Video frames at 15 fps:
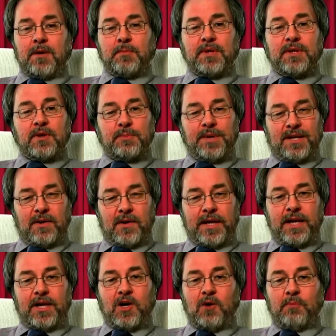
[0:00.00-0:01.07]
but there'll be a lot
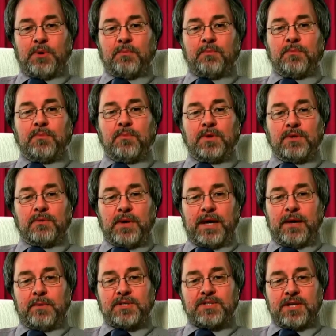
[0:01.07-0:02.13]
in common with the
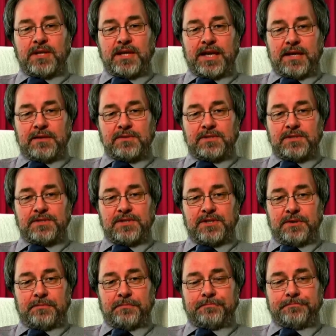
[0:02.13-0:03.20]
way in which other counsellors
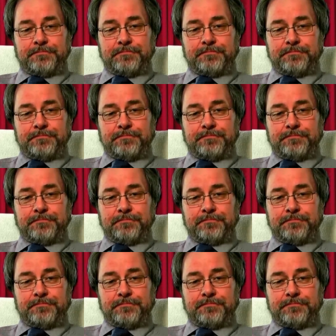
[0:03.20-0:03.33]
do.